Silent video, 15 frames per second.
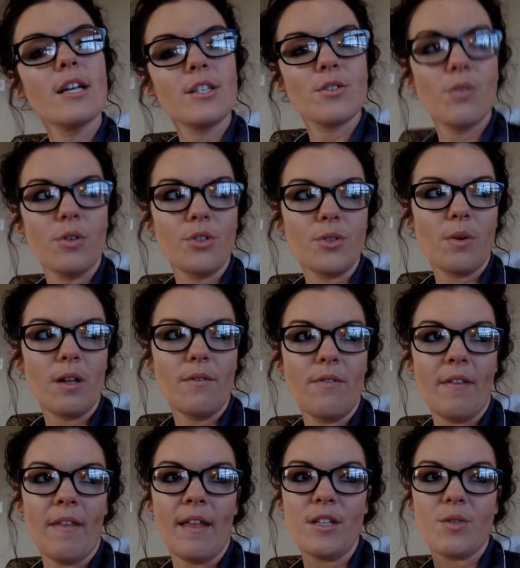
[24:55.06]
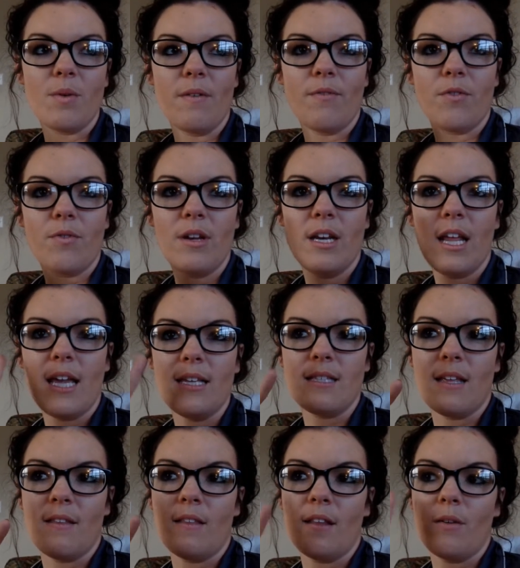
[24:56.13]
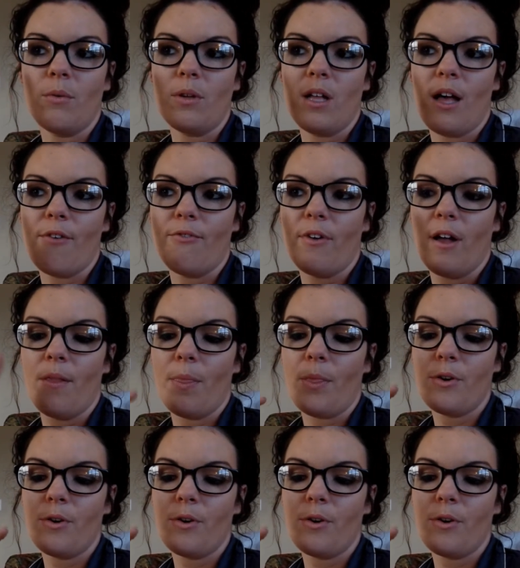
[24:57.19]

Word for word: that's cool. So we'll have fun then. So we have three days then that we'll have fun.